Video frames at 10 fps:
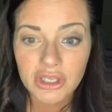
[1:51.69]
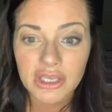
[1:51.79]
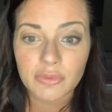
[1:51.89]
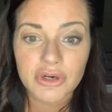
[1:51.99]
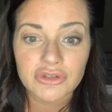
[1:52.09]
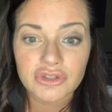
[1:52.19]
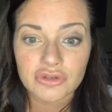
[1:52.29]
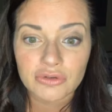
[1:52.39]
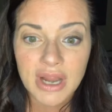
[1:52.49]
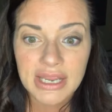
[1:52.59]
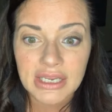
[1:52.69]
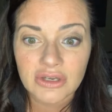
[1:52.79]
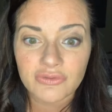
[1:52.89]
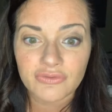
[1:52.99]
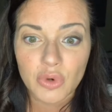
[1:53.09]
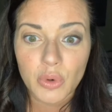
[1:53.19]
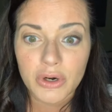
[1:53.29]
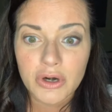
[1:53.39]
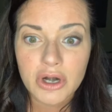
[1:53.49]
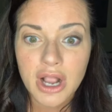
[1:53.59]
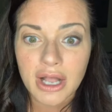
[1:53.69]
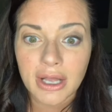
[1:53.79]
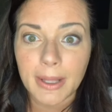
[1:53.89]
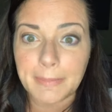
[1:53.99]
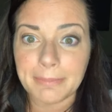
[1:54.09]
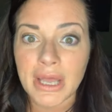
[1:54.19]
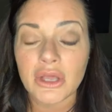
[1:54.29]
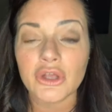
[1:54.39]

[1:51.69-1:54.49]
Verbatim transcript: It works great for um,